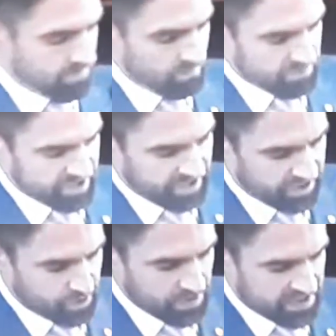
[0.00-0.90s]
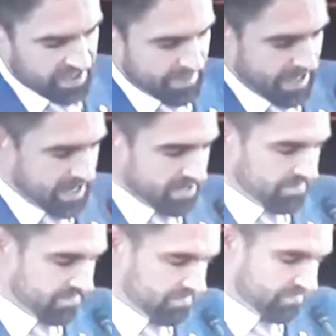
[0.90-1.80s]
seeking to intimidate,
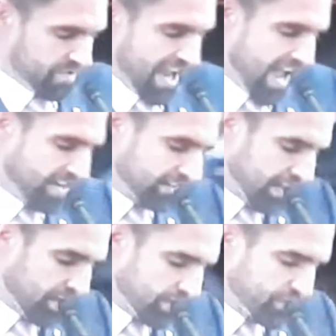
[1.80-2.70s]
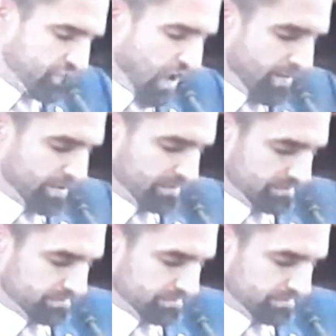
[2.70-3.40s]
to add a layer of trauma,